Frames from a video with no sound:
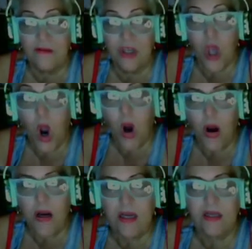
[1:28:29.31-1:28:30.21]

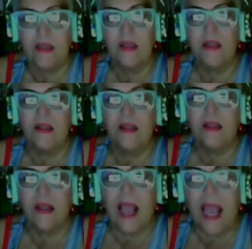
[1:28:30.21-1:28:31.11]
yard
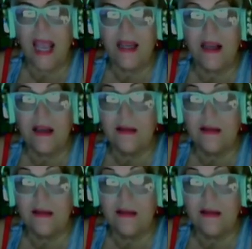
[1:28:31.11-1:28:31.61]
and